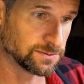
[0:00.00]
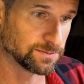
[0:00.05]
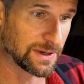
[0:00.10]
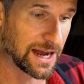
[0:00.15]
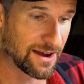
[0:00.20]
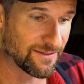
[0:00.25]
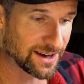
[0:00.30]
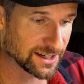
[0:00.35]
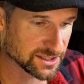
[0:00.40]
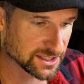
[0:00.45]

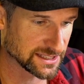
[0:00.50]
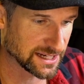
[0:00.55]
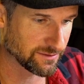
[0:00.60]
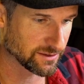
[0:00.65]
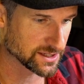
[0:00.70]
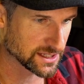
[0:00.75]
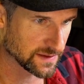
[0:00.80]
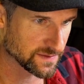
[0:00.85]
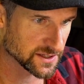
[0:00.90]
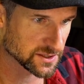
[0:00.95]
I've actually
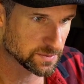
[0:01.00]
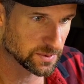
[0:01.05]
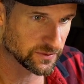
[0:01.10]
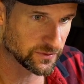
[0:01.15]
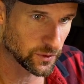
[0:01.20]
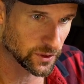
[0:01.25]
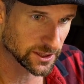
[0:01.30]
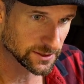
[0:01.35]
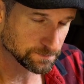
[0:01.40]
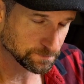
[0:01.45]
never done this
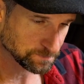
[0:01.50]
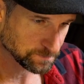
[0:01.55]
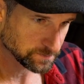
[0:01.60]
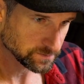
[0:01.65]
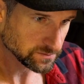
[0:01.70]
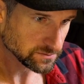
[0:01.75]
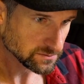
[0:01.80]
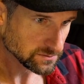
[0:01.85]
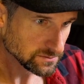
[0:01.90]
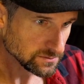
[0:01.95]
before,
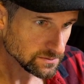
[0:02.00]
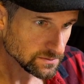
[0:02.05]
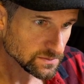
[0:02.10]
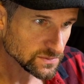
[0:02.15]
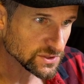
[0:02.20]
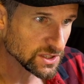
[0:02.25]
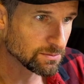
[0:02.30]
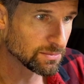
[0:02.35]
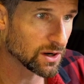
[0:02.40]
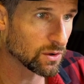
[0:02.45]

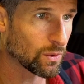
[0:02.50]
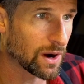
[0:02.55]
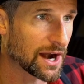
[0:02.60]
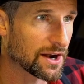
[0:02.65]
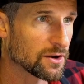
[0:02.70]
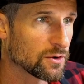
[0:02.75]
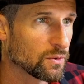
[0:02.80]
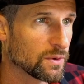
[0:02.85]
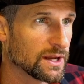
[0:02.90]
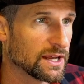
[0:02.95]
but why
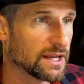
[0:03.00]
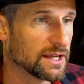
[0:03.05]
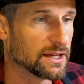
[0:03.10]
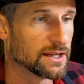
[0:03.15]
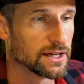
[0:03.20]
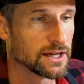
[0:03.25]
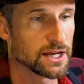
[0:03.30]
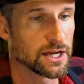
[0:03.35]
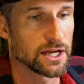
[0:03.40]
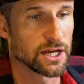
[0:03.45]
don't
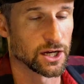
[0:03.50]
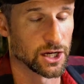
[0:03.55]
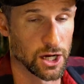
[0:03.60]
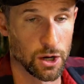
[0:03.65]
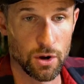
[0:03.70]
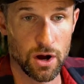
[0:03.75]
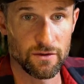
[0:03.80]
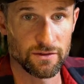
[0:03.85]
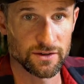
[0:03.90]
we go